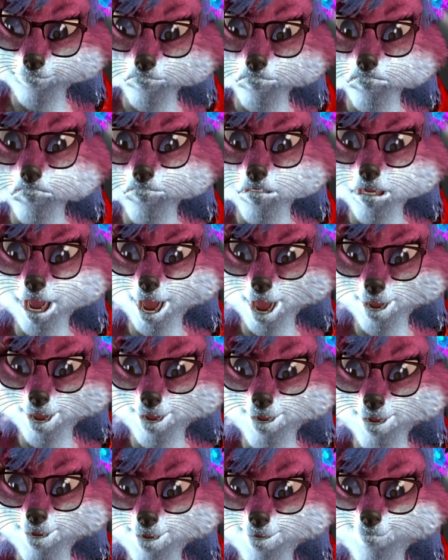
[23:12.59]
well, when
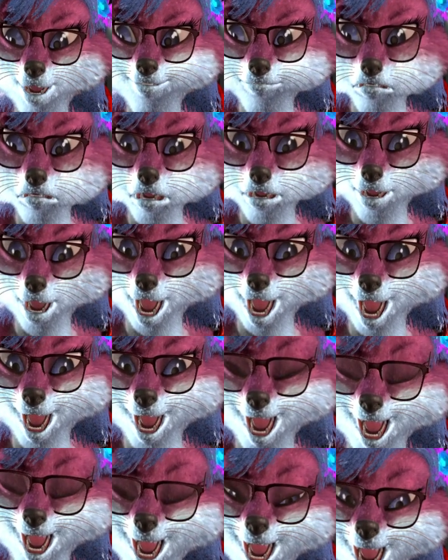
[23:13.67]
I first had it,
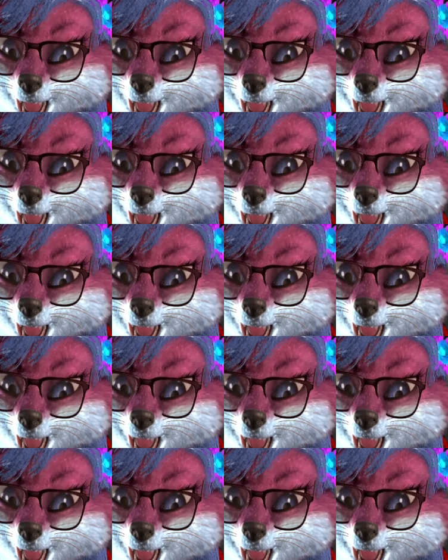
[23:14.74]
I